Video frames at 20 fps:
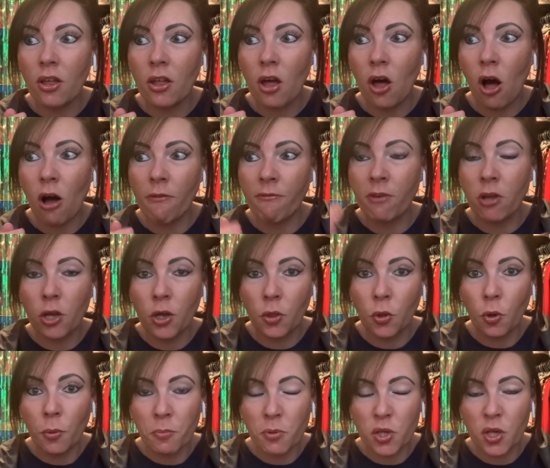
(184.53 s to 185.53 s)
of
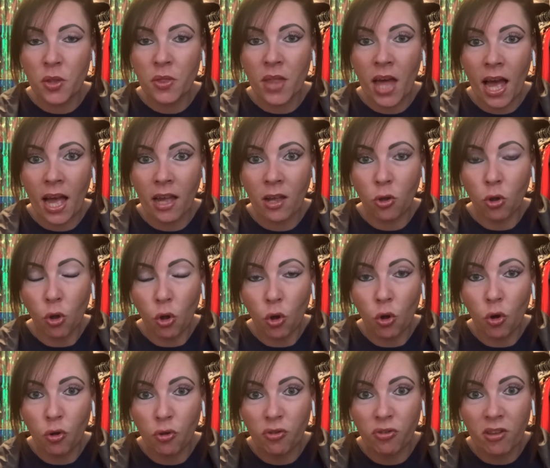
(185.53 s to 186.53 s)
corruption that
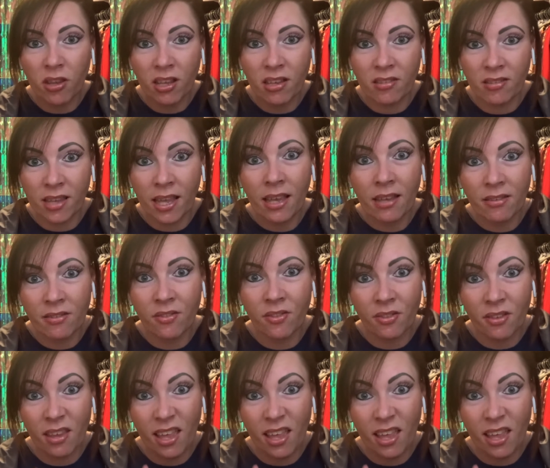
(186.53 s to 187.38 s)
could exist